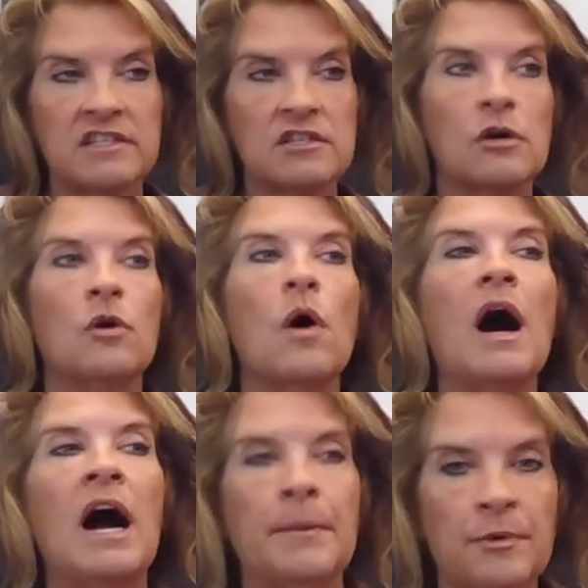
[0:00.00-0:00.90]
so
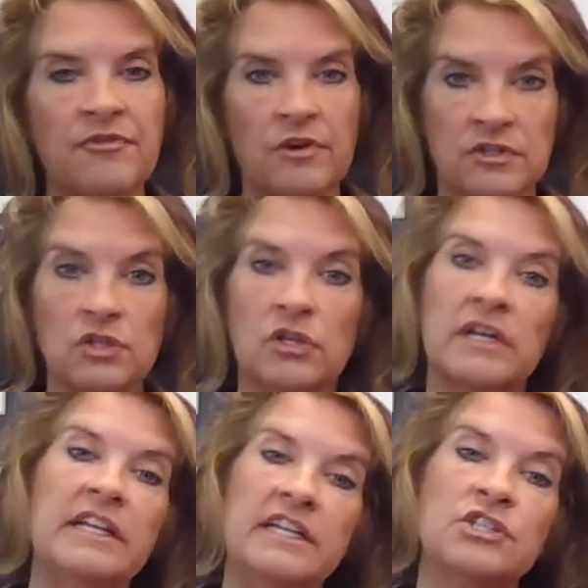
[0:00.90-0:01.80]
I prefer to look
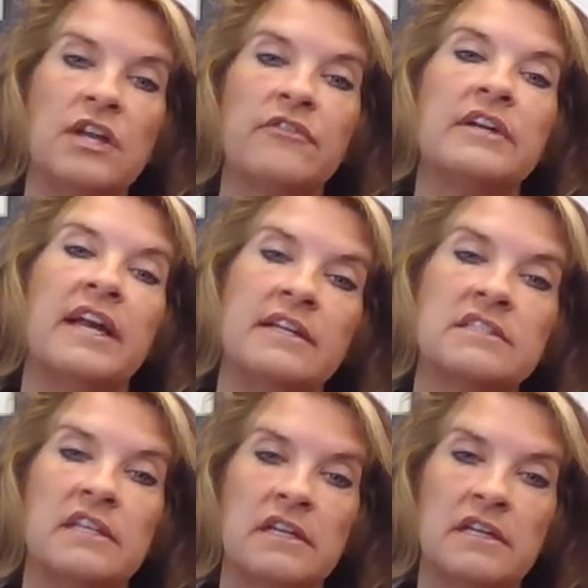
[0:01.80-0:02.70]
at each and every
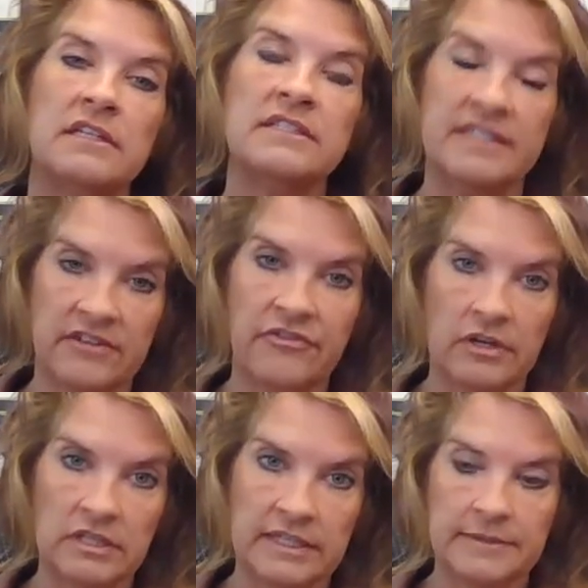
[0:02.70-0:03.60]
case
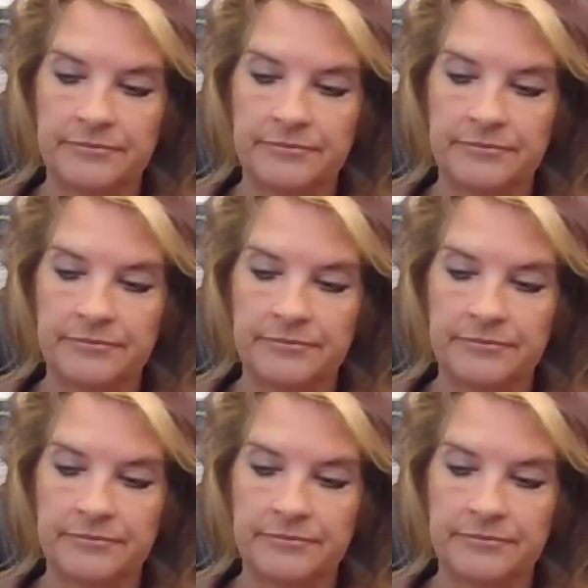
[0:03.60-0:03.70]
differently.